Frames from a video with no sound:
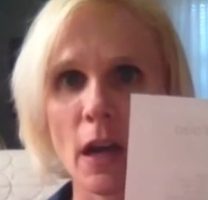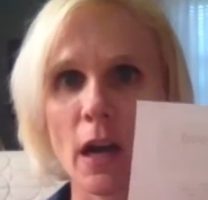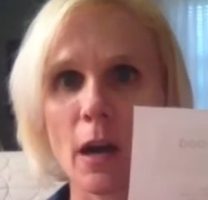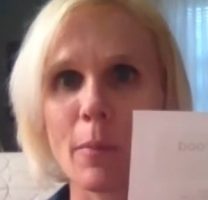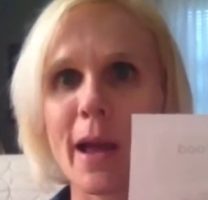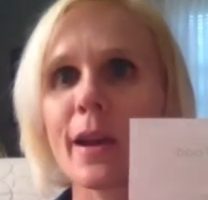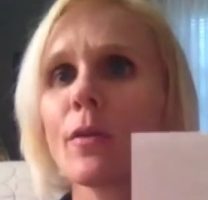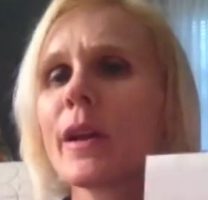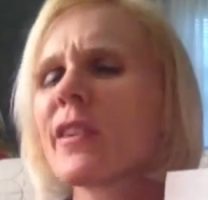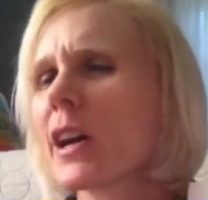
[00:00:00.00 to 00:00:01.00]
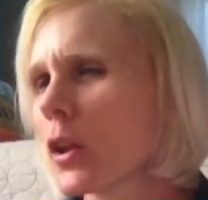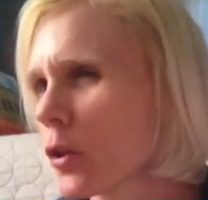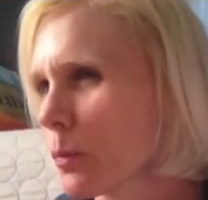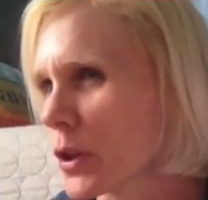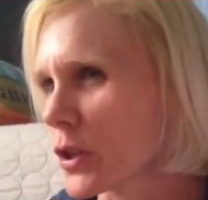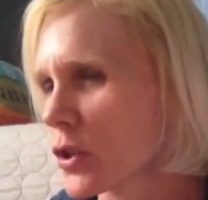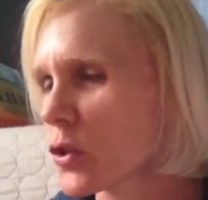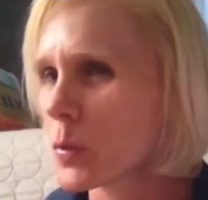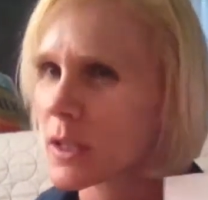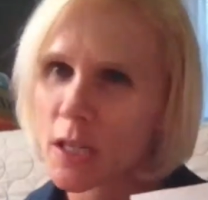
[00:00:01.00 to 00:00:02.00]
I don't have a color printer,
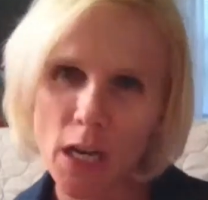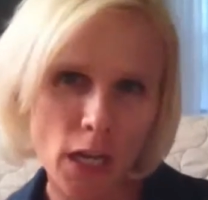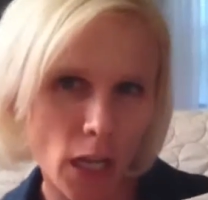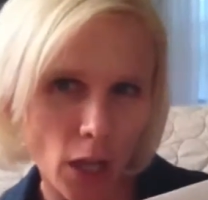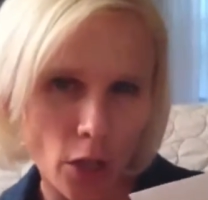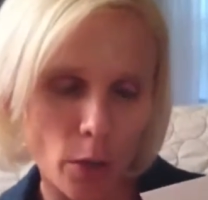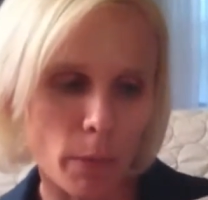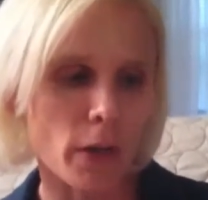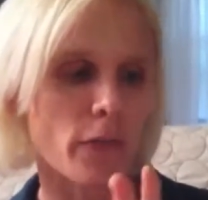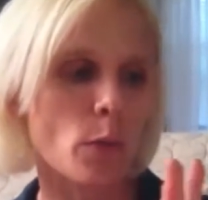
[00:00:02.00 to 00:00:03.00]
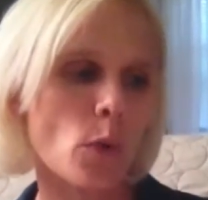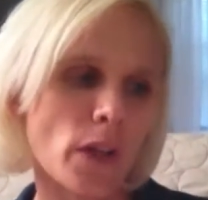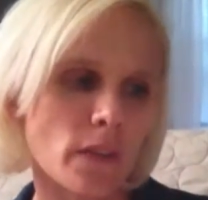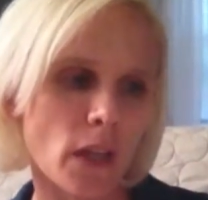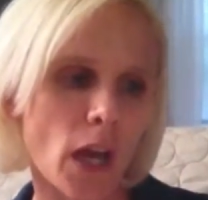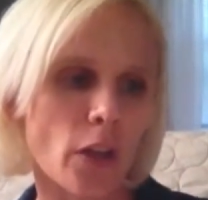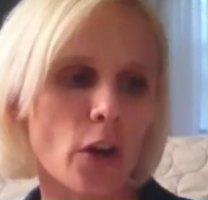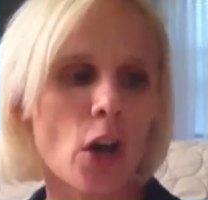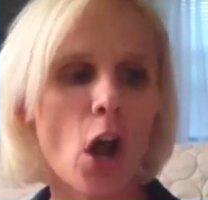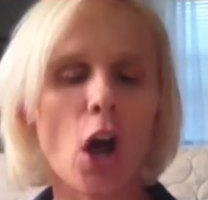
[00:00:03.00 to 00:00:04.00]
so it's not in color, but if it was
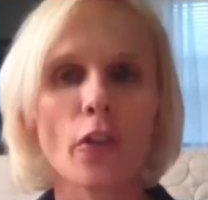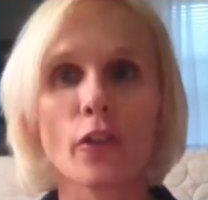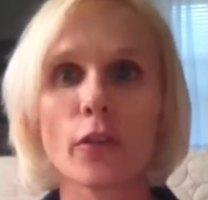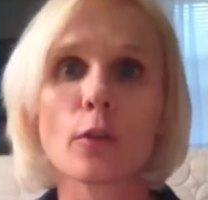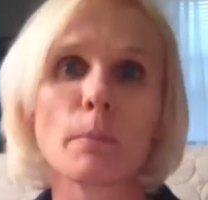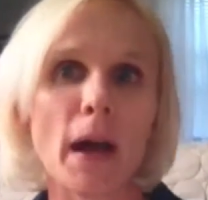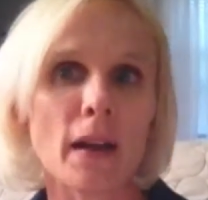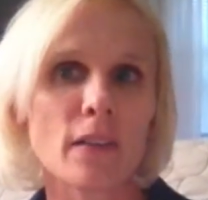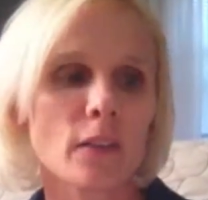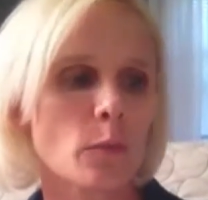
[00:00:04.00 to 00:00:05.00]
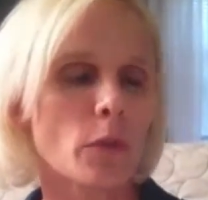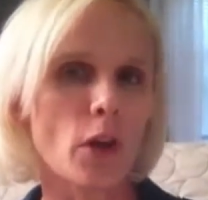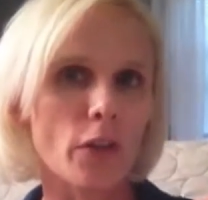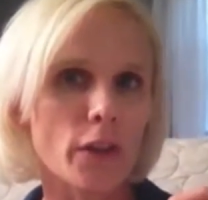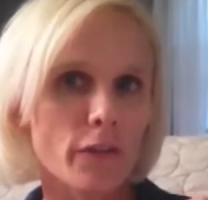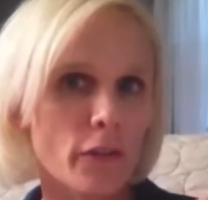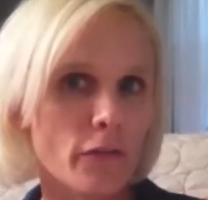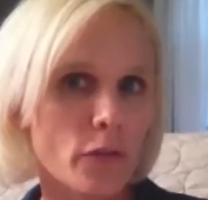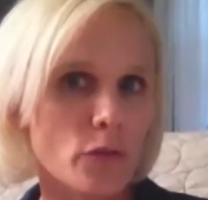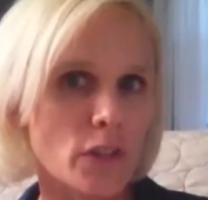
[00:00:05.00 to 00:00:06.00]
color, all the little boxes with all the different
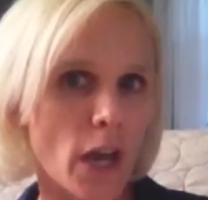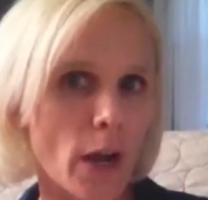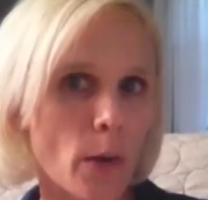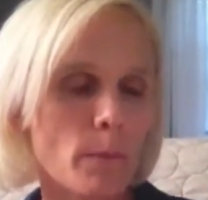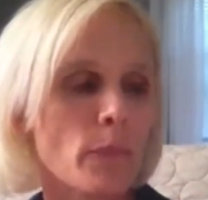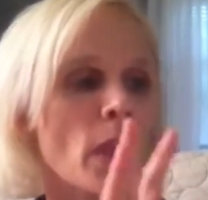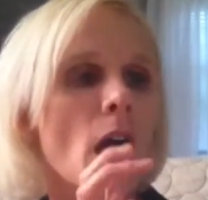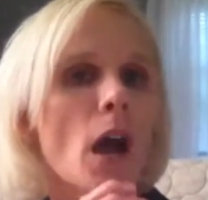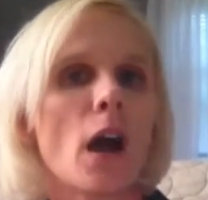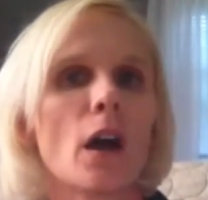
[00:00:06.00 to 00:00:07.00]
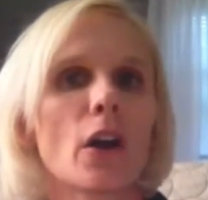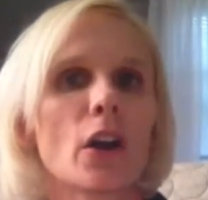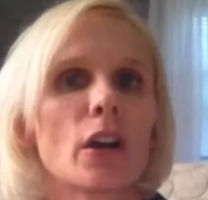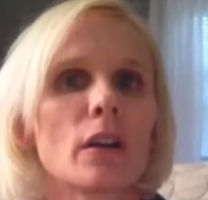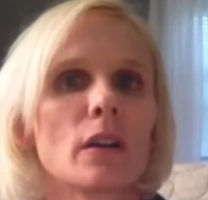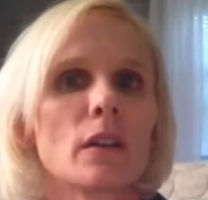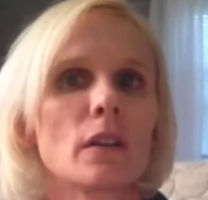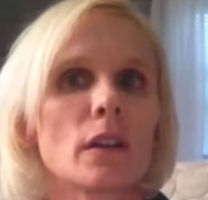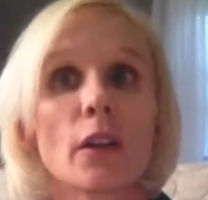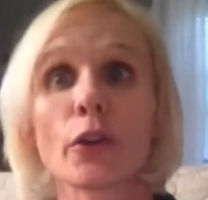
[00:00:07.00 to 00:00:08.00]
foods on them are
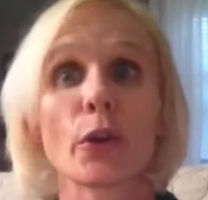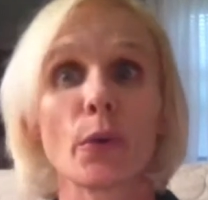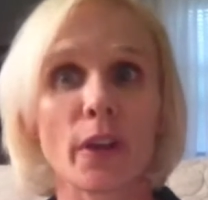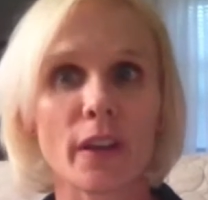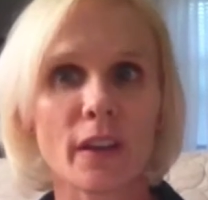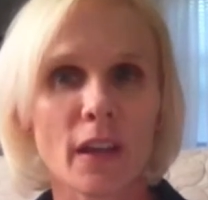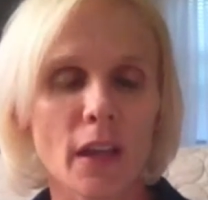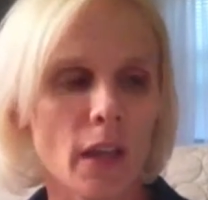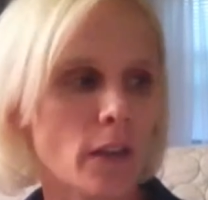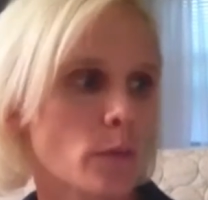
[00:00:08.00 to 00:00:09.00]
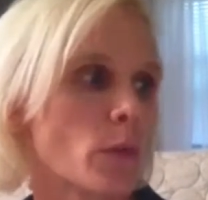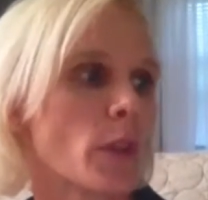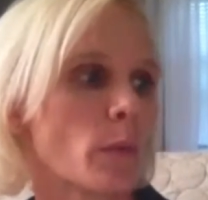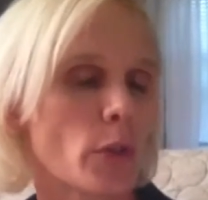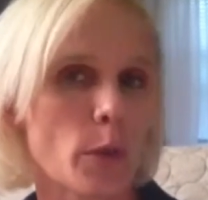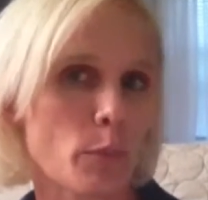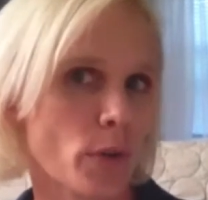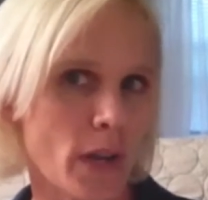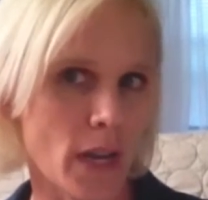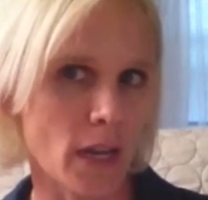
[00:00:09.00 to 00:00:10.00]
color coded, and it's really, really
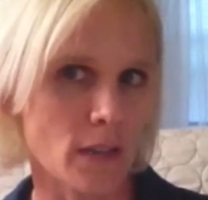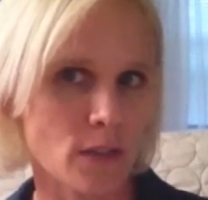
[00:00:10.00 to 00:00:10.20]
pretty.